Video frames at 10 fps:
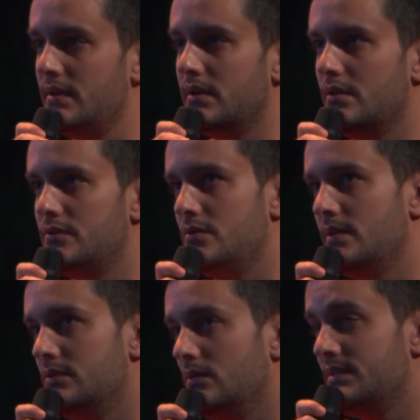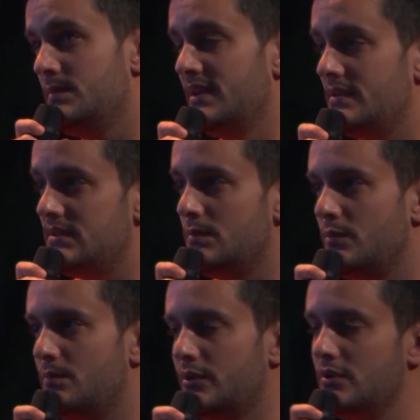And how do you handle dependency
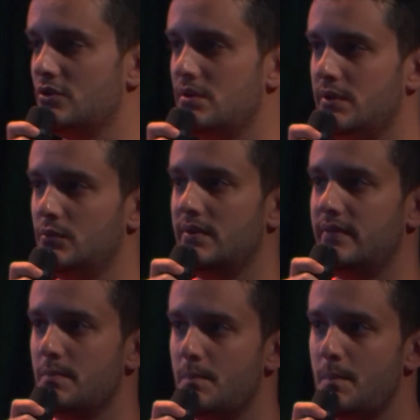potentially between them?